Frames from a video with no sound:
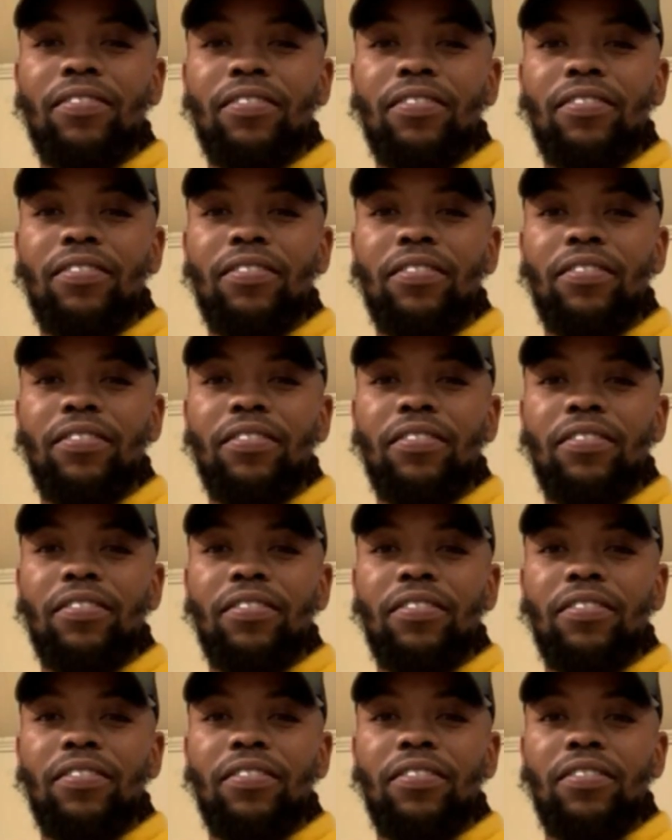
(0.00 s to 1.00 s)

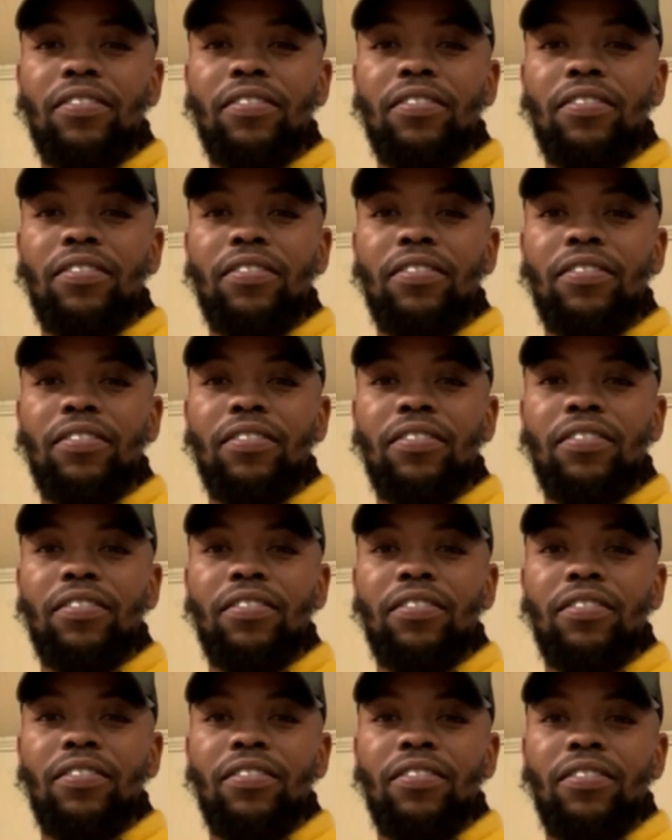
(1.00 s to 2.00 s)

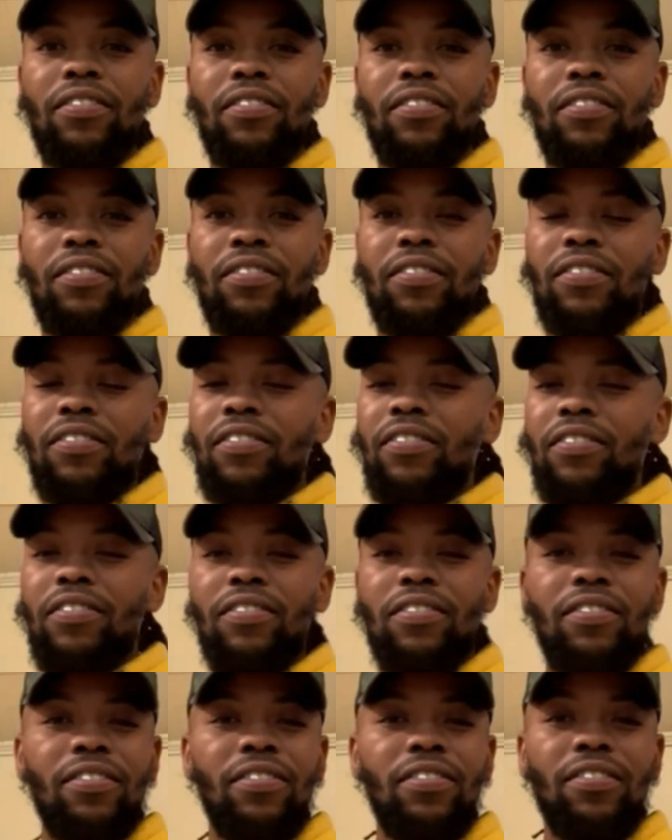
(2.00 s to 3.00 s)

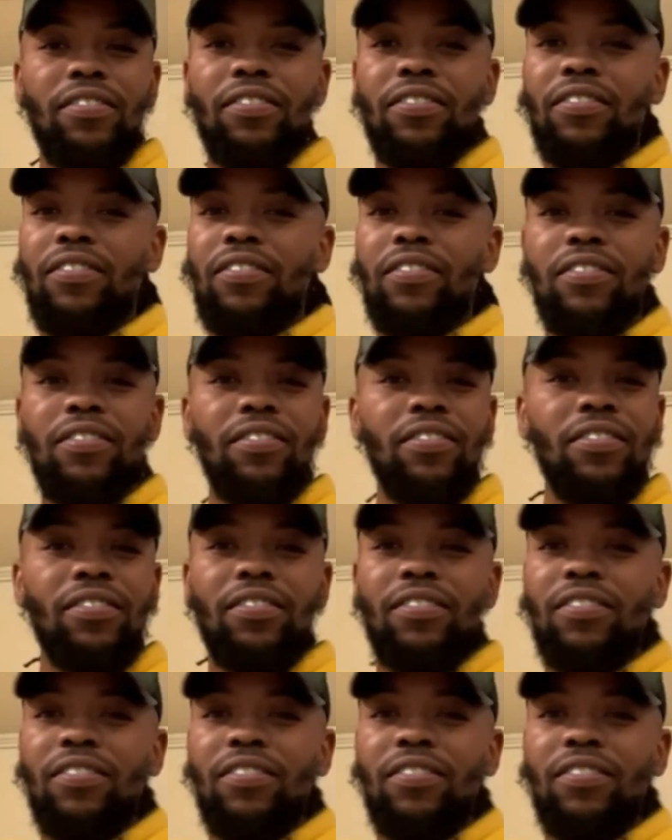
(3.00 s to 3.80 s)
(not speaking)